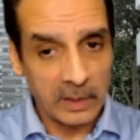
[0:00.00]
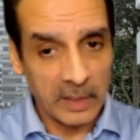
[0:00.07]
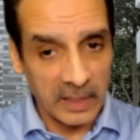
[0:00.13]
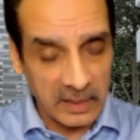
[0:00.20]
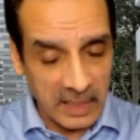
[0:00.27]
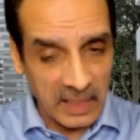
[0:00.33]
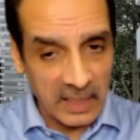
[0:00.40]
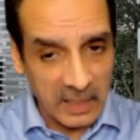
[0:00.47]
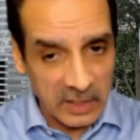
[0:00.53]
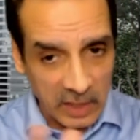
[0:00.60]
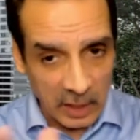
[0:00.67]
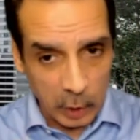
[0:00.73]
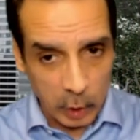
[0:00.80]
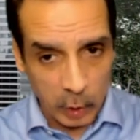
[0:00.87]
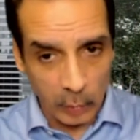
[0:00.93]
The deed is
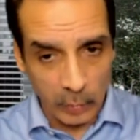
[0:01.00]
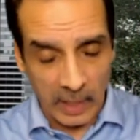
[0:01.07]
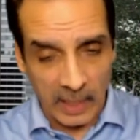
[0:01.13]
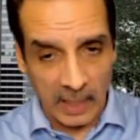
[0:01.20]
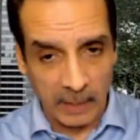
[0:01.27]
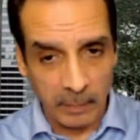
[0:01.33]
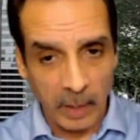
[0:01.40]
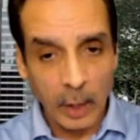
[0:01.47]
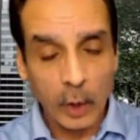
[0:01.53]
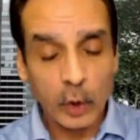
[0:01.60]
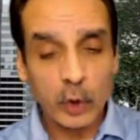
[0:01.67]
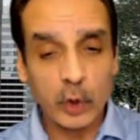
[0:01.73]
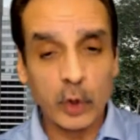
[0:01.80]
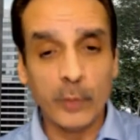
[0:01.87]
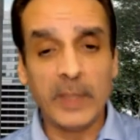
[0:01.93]
in your name.
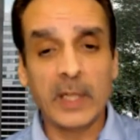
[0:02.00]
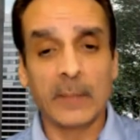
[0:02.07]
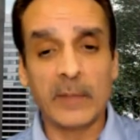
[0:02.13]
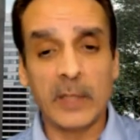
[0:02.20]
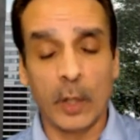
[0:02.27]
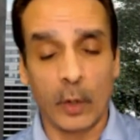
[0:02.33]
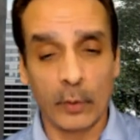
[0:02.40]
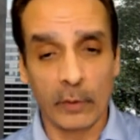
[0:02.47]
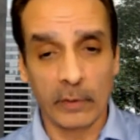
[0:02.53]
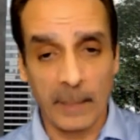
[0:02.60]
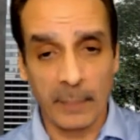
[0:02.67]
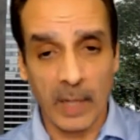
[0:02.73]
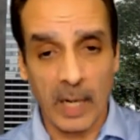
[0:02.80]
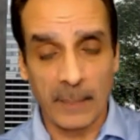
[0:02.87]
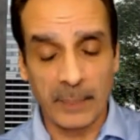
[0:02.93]
You become the owner of
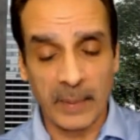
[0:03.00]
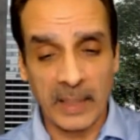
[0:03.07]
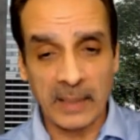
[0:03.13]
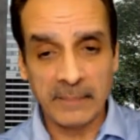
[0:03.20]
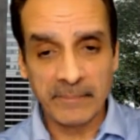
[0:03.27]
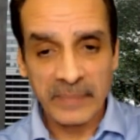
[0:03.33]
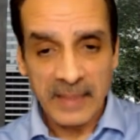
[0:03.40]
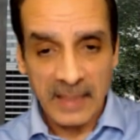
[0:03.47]
that property